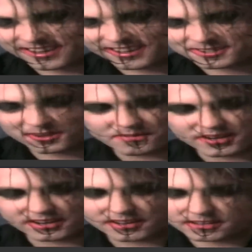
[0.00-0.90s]
No, that's no. What I
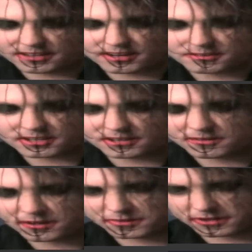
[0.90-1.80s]
mean. And it was only for
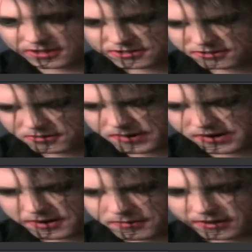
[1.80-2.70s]
like a short
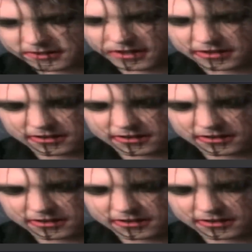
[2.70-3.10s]
period, but I